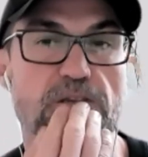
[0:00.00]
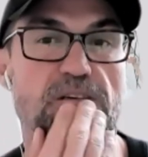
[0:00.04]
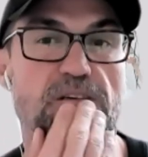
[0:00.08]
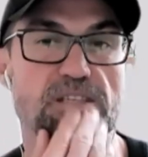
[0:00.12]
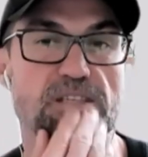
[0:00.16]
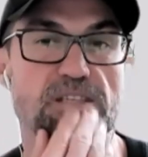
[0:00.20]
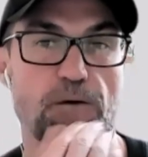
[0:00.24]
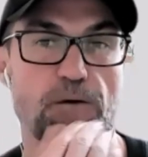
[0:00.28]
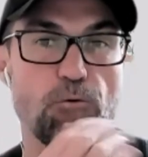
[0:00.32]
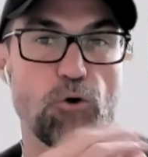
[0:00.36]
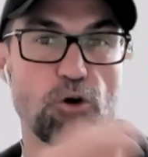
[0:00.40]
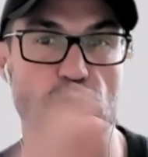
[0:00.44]
Is
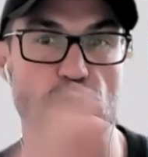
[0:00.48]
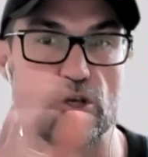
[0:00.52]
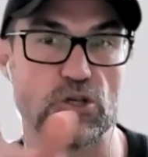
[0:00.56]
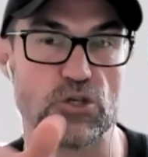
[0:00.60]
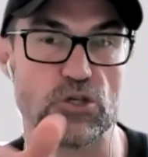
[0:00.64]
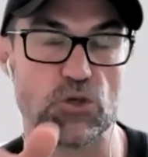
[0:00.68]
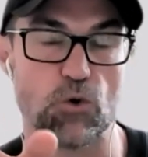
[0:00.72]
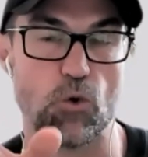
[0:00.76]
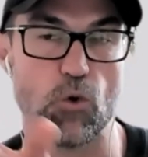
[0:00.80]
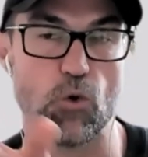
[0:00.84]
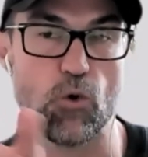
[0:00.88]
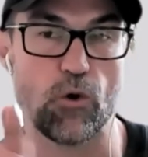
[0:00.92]
that what
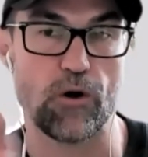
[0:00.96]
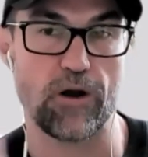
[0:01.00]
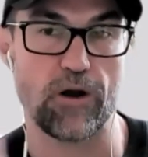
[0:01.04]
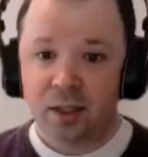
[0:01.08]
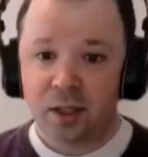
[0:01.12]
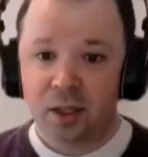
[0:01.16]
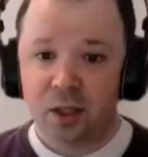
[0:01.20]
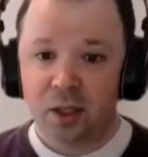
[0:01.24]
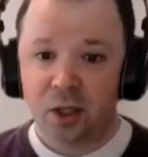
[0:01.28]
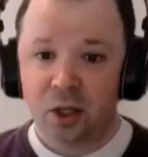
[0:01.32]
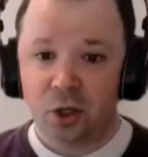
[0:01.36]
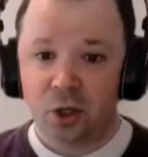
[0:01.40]
uh, you
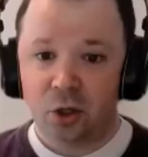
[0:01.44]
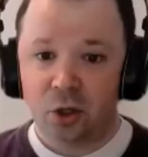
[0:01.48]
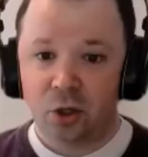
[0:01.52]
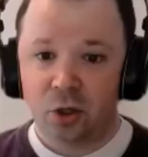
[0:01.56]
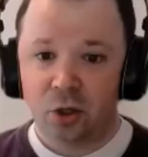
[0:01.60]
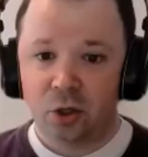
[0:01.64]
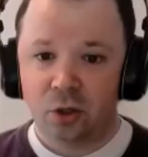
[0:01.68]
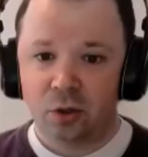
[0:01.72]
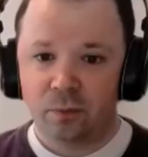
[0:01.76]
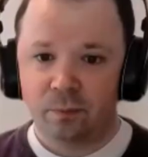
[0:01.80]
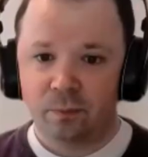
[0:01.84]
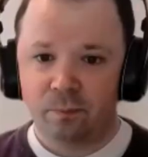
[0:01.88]
Uh, a higher
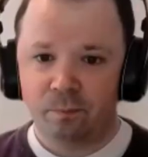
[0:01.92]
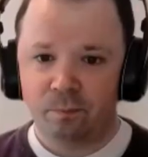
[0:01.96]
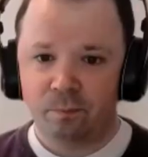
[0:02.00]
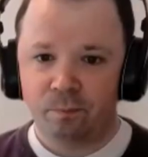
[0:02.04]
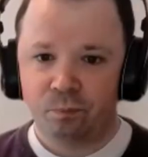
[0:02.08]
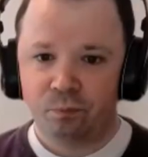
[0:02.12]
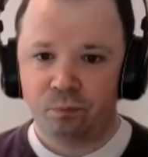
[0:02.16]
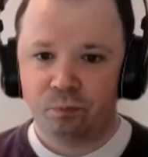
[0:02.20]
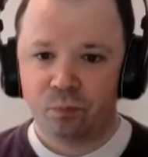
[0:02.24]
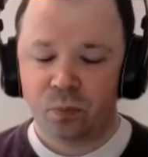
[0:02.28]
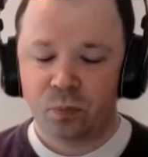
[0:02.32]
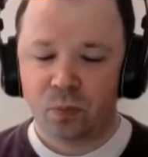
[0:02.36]
amount of
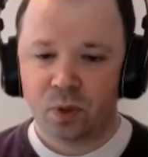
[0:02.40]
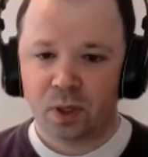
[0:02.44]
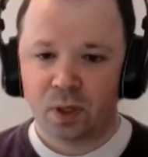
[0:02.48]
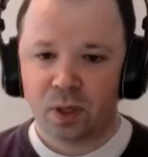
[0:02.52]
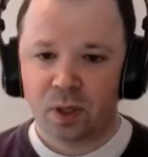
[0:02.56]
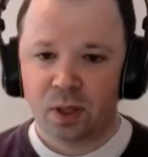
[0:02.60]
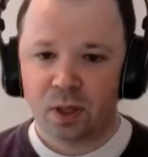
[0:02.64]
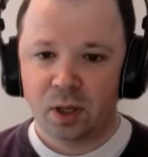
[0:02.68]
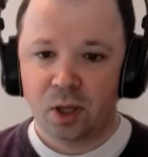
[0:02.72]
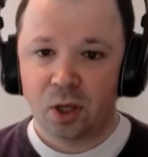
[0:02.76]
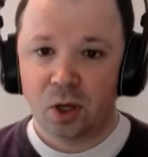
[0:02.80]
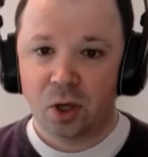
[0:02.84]

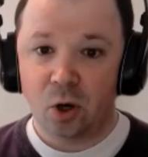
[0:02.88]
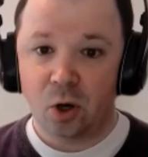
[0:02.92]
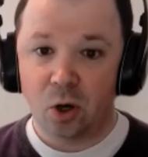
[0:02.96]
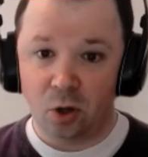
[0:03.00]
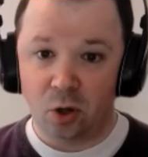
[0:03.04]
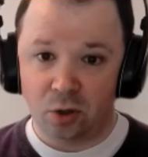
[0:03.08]
sodium in the urine?